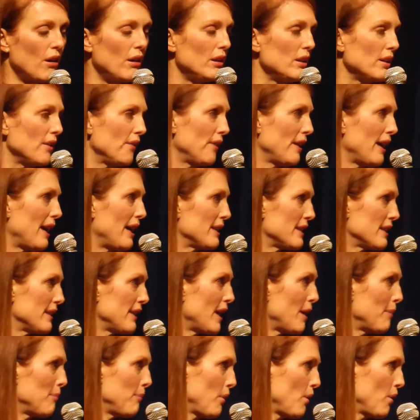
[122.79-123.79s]
all of that to
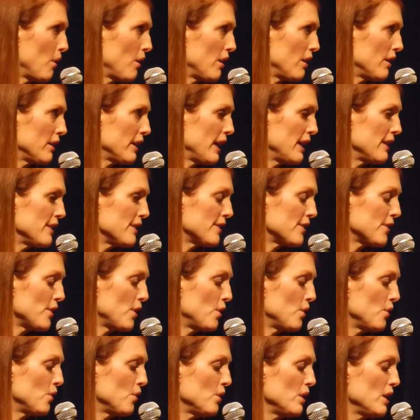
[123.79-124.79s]
that part. And
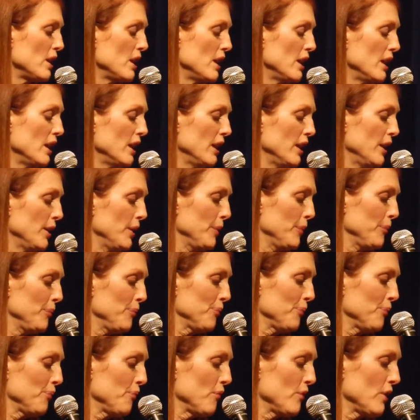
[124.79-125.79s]
so
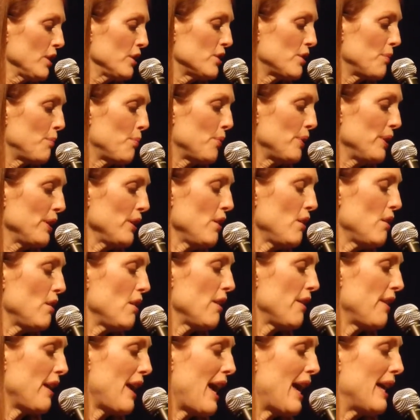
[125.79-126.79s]
to bring
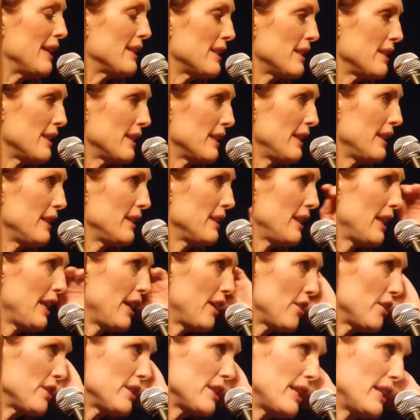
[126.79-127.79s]
all that to the
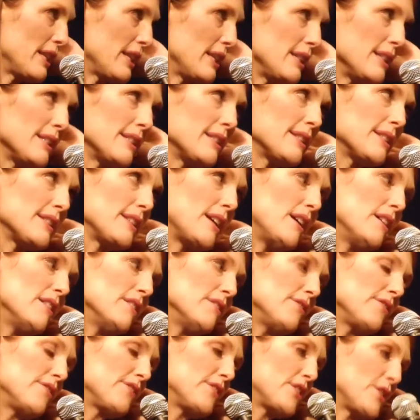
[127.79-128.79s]
caretaking
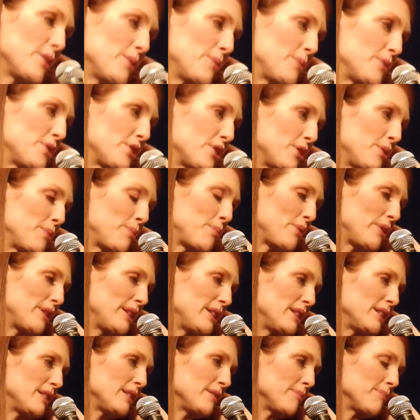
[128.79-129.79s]
stuff, to
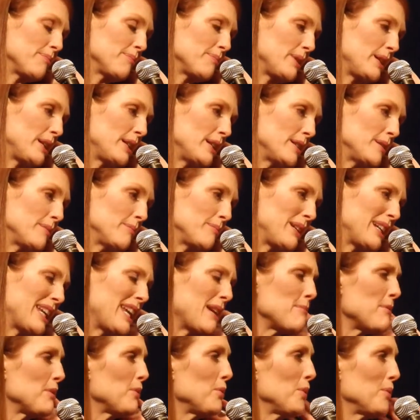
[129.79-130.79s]
bring, I
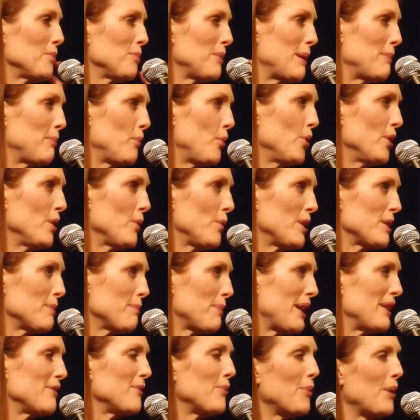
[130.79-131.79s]
can't remember what my point was,
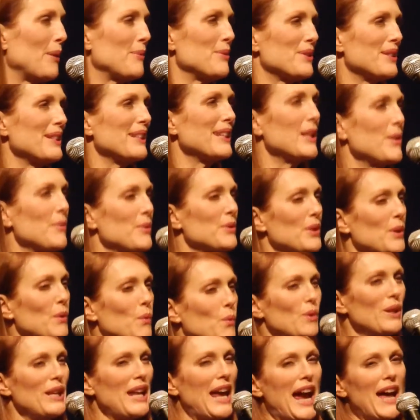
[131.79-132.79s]
but I was thinking was
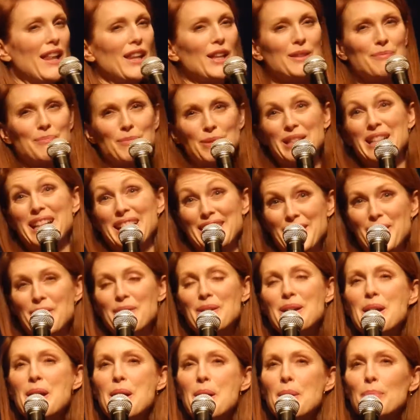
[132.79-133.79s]
like when Alec, puts
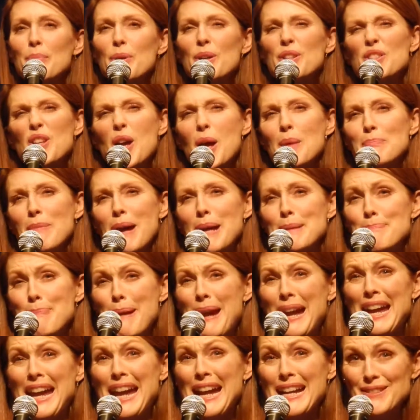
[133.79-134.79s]
on my
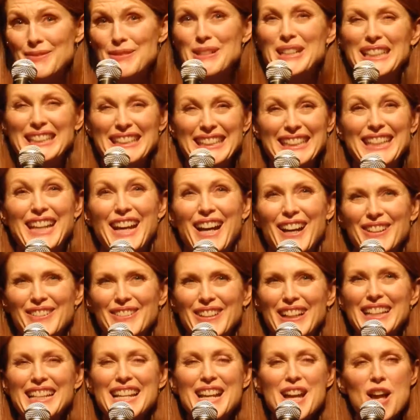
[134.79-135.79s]
pants, yeah,
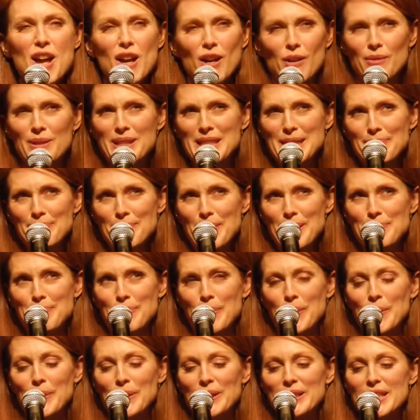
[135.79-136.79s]
right, that's my
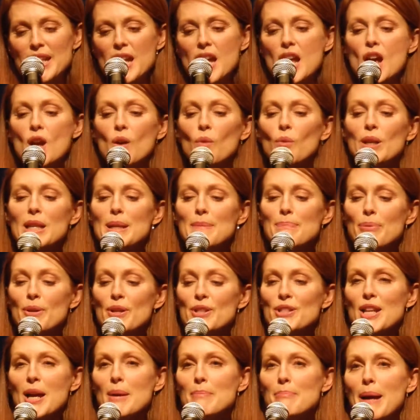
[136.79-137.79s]
point. When he
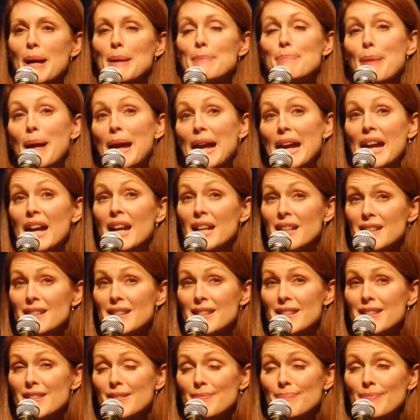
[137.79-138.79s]
puts on my
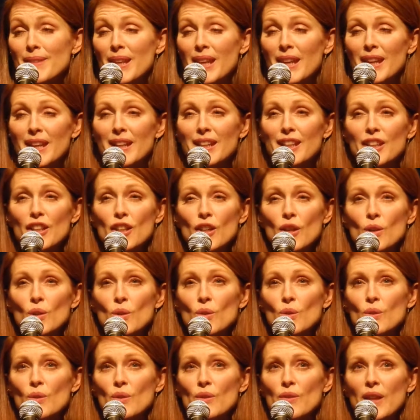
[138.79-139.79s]
pants, you
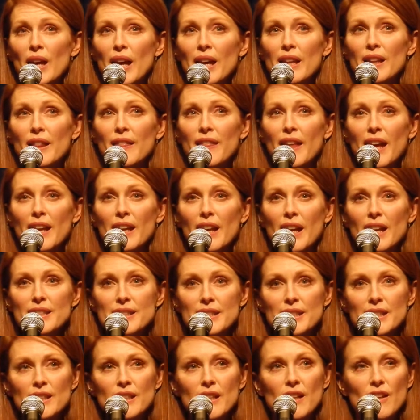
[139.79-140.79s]
know, that
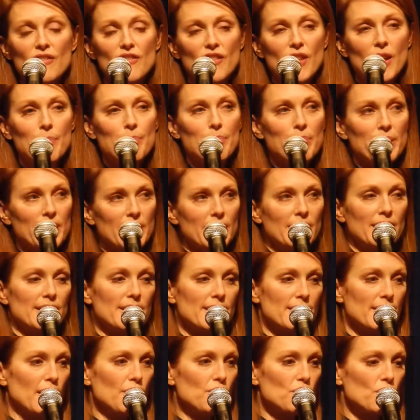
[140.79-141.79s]
idea of them being in
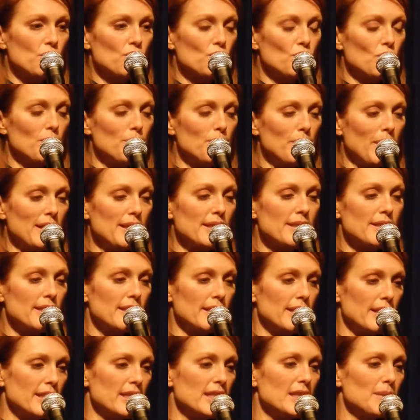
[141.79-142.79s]
such a
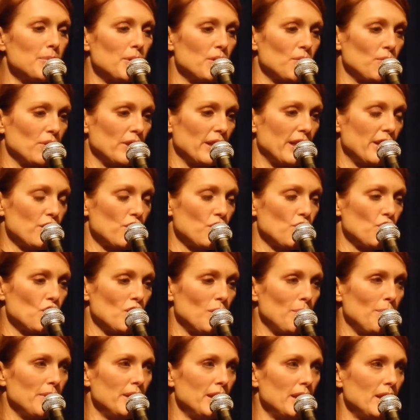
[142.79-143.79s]
tremendously intimate
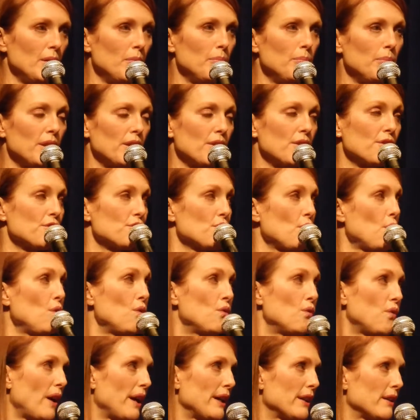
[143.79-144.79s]
relationship and him being so
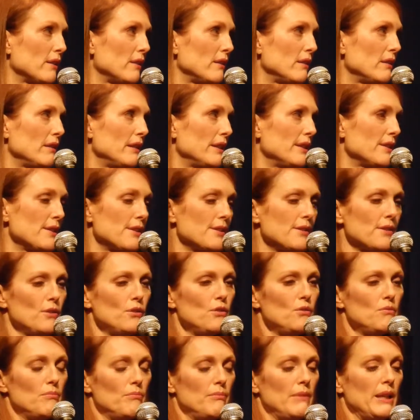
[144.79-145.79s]
vital and
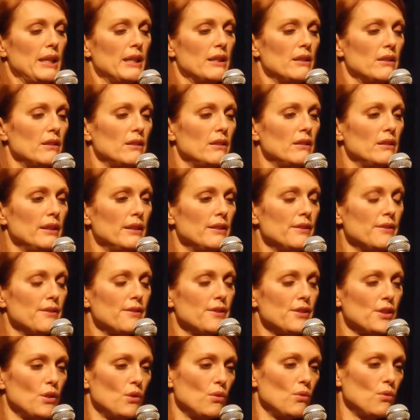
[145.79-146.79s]
so male and
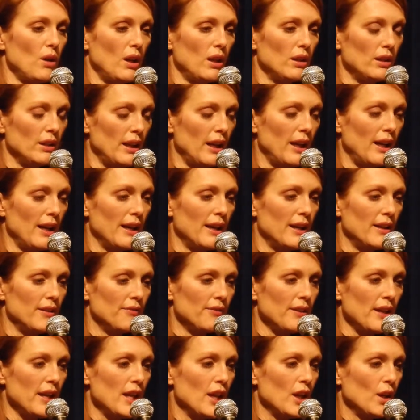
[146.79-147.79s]
so
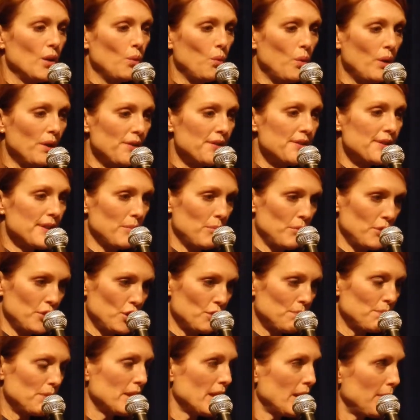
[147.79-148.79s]
alive with someone
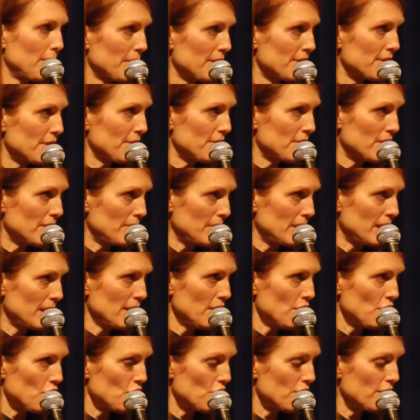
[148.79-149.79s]
who's becoming so
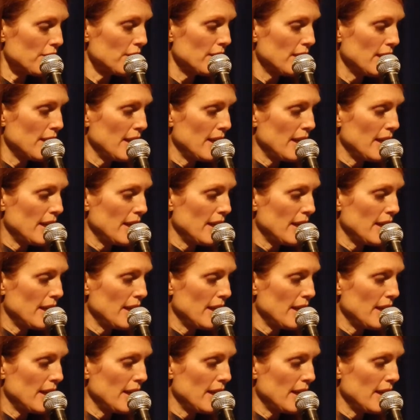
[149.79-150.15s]
diminished